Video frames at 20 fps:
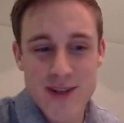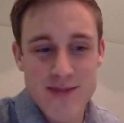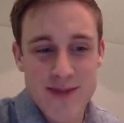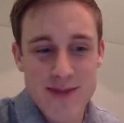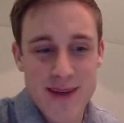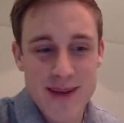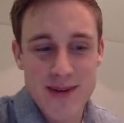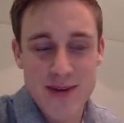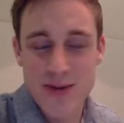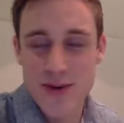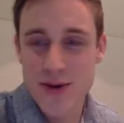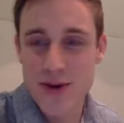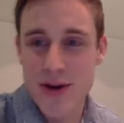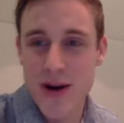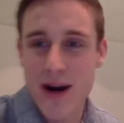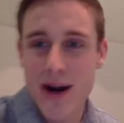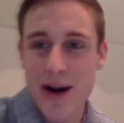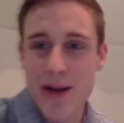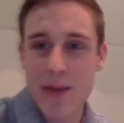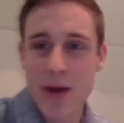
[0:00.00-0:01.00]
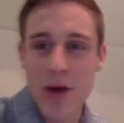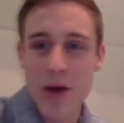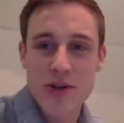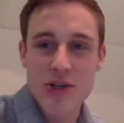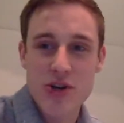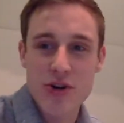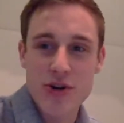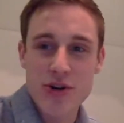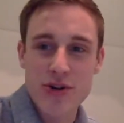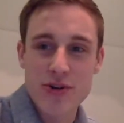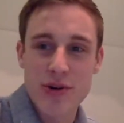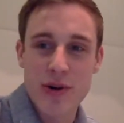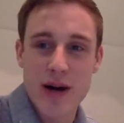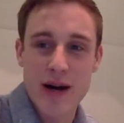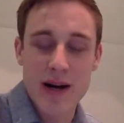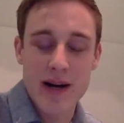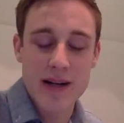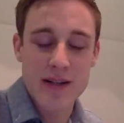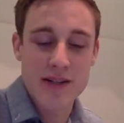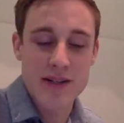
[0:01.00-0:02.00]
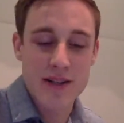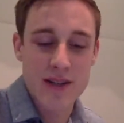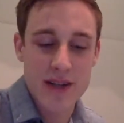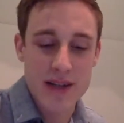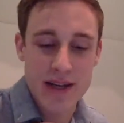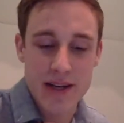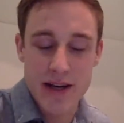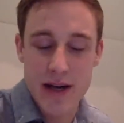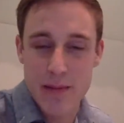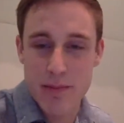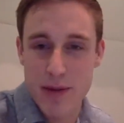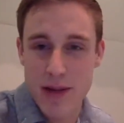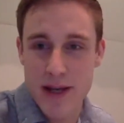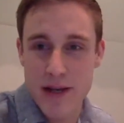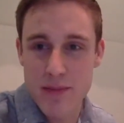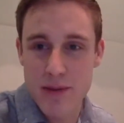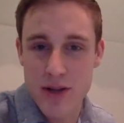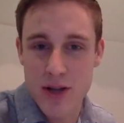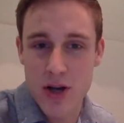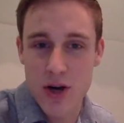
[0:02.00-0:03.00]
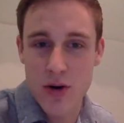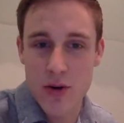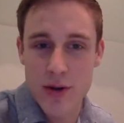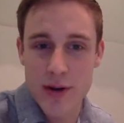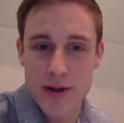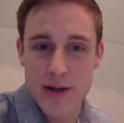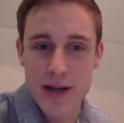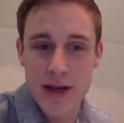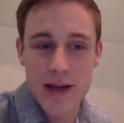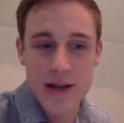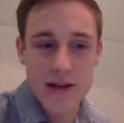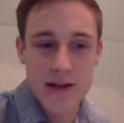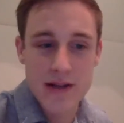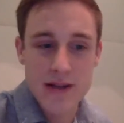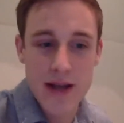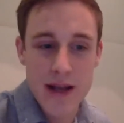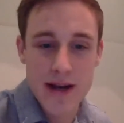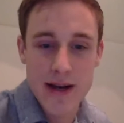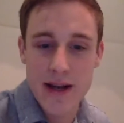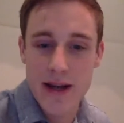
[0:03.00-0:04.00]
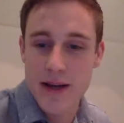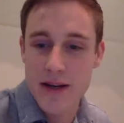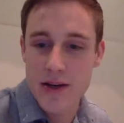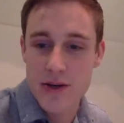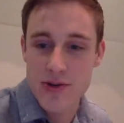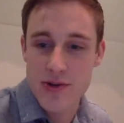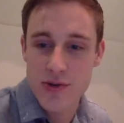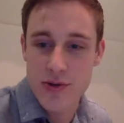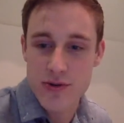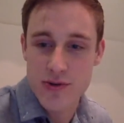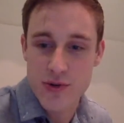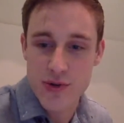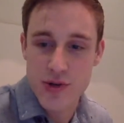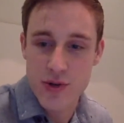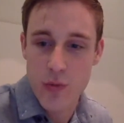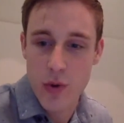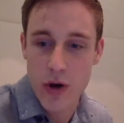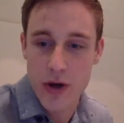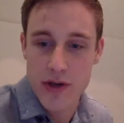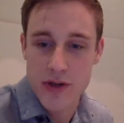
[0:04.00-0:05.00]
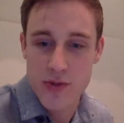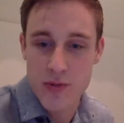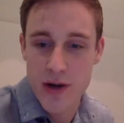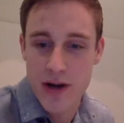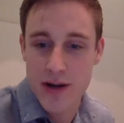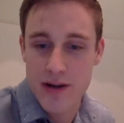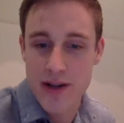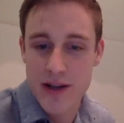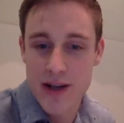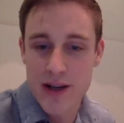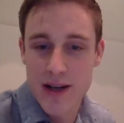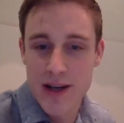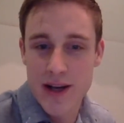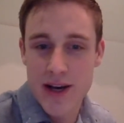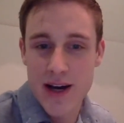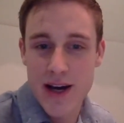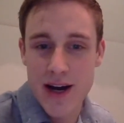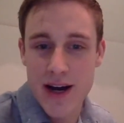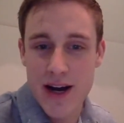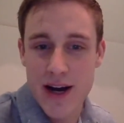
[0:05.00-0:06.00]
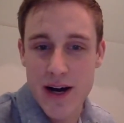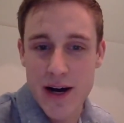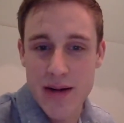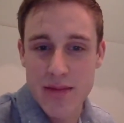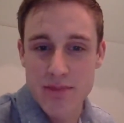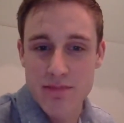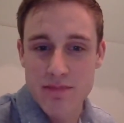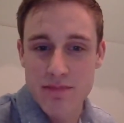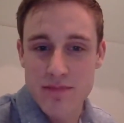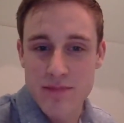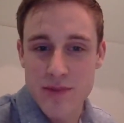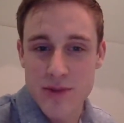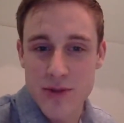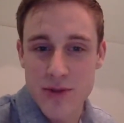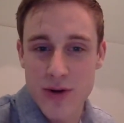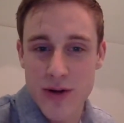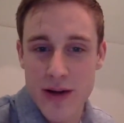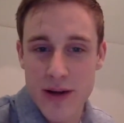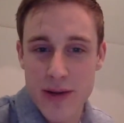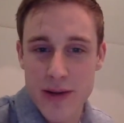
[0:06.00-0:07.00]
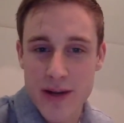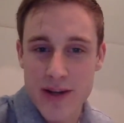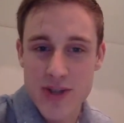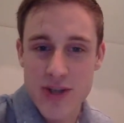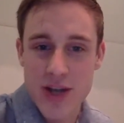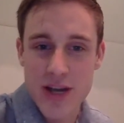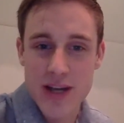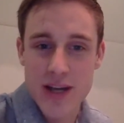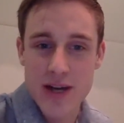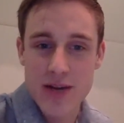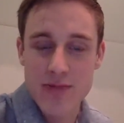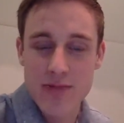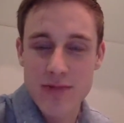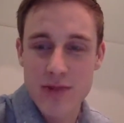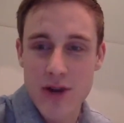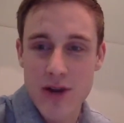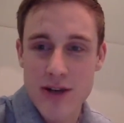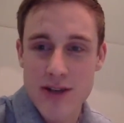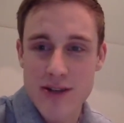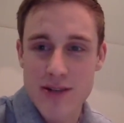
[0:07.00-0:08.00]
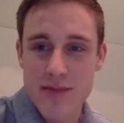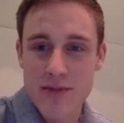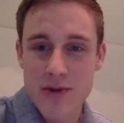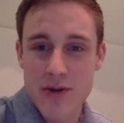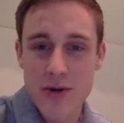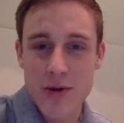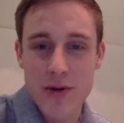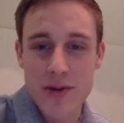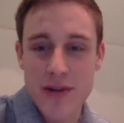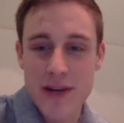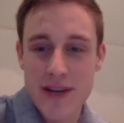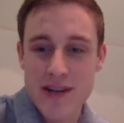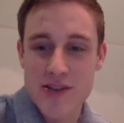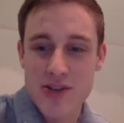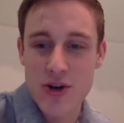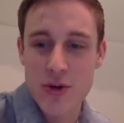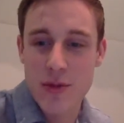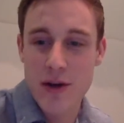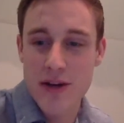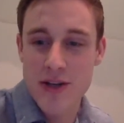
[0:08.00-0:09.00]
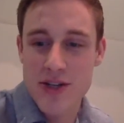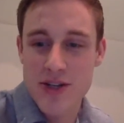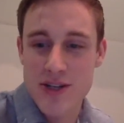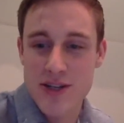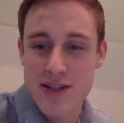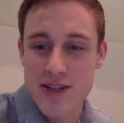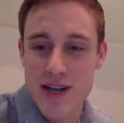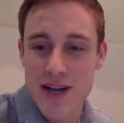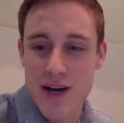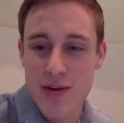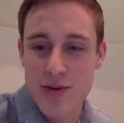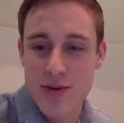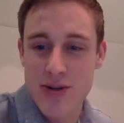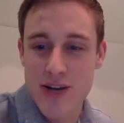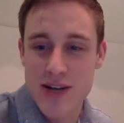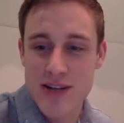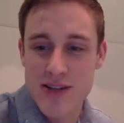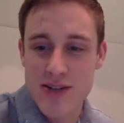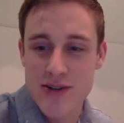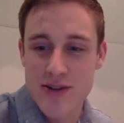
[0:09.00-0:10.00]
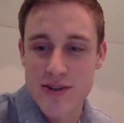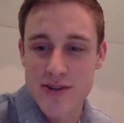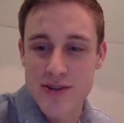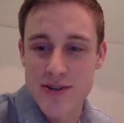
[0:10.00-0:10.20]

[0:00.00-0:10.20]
man. Cool. I'll be sure to link Blend below and any of your socials you want as well. Cool. Anybody can check it out. Awesome. Cool. Thank you so much, and we'll chat soon.